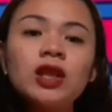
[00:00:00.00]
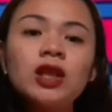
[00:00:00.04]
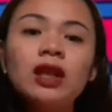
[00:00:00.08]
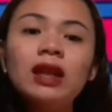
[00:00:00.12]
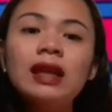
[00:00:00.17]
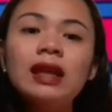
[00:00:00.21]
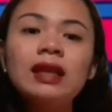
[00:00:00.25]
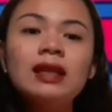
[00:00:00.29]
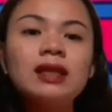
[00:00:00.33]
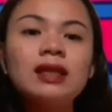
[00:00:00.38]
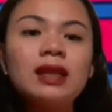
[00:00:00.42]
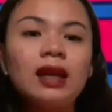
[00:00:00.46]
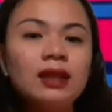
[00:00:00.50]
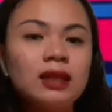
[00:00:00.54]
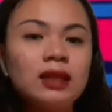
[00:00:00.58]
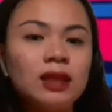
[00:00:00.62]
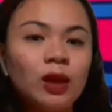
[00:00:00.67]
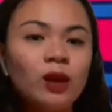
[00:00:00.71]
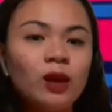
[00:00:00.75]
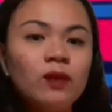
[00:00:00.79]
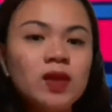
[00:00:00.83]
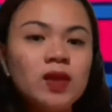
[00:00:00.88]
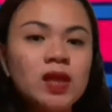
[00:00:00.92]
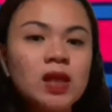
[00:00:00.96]

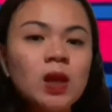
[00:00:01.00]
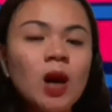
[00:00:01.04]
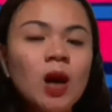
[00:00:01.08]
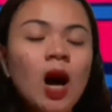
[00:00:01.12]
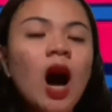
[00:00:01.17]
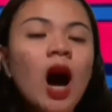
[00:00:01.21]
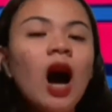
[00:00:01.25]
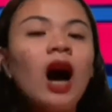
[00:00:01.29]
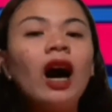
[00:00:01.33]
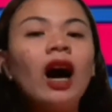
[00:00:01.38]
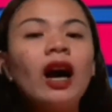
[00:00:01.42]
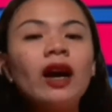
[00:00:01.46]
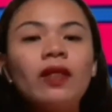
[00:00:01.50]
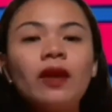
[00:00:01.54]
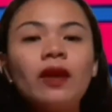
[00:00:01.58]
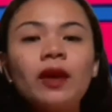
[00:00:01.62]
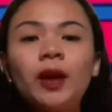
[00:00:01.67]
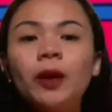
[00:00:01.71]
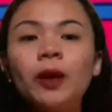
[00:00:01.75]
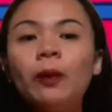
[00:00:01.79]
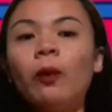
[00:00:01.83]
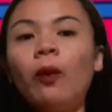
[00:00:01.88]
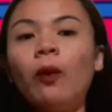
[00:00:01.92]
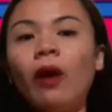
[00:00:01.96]
incentives are the
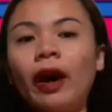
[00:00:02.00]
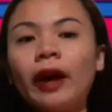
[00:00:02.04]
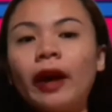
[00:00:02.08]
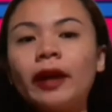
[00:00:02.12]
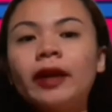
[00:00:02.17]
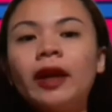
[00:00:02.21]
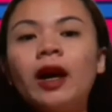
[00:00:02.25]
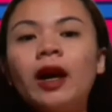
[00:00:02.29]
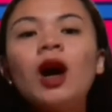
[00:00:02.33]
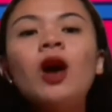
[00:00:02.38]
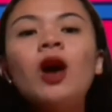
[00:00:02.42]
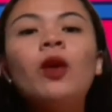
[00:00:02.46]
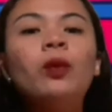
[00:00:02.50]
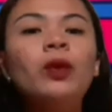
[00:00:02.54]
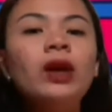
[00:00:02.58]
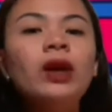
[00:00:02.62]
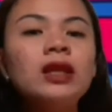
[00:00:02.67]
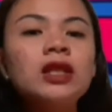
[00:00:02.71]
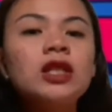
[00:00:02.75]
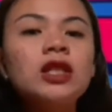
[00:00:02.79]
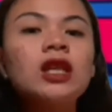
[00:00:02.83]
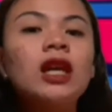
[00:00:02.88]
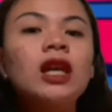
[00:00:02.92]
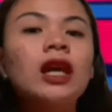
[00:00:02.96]
reward
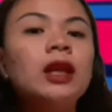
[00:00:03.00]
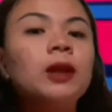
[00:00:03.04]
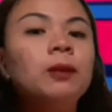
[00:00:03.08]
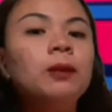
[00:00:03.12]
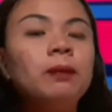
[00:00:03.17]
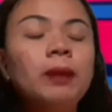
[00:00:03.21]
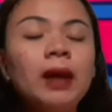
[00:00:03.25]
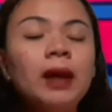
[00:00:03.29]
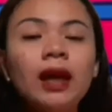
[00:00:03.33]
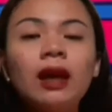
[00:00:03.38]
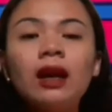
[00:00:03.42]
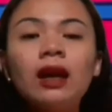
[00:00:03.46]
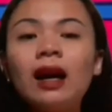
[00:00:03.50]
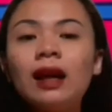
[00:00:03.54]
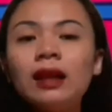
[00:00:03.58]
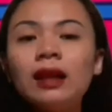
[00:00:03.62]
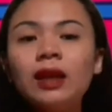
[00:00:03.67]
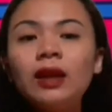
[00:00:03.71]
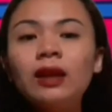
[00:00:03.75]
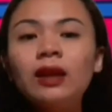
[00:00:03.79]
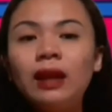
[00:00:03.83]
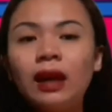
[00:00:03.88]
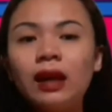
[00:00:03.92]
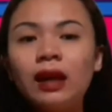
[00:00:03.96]
which can be
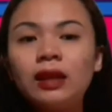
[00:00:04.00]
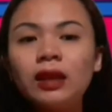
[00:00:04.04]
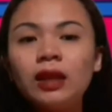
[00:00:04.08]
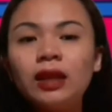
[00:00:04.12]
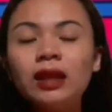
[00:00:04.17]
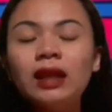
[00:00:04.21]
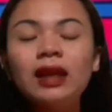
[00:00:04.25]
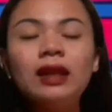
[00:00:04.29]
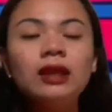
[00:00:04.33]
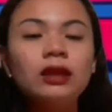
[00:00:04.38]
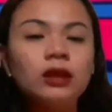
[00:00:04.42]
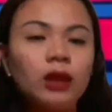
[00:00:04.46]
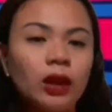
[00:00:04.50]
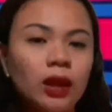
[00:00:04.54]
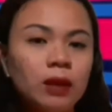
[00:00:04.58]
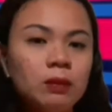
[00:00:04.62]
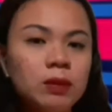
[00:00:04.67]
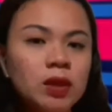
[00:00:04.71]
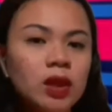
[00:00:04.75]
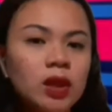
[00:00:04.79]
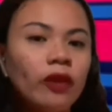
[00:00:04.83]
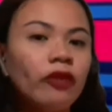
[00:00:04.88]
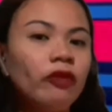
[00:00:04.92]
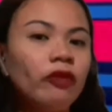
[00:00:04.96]
calculated in terms
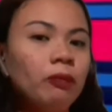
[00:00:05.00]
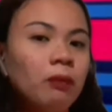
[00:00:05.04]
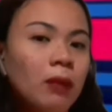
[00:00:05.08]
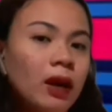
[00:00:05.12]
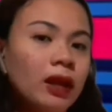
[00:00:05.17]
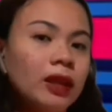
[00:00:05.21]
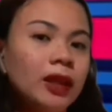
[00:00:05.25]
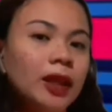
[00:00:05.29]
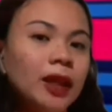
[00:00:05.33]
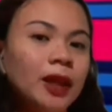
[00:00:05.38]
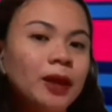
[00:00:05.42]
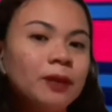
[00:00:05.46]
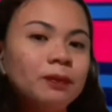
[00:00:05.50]
of money.